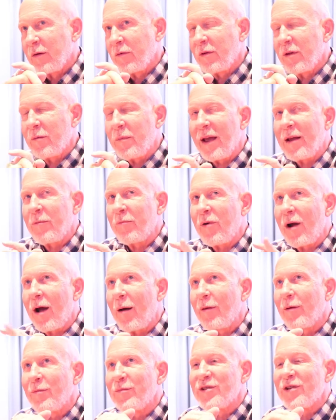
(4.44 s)
The main
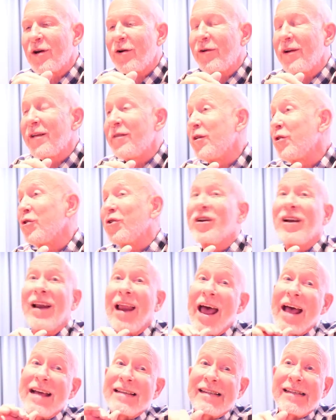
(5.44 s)
problems are in their
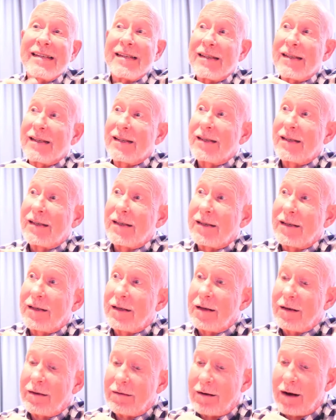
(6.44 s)
classes,
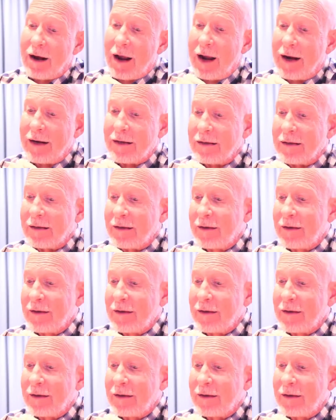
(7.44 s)
all right?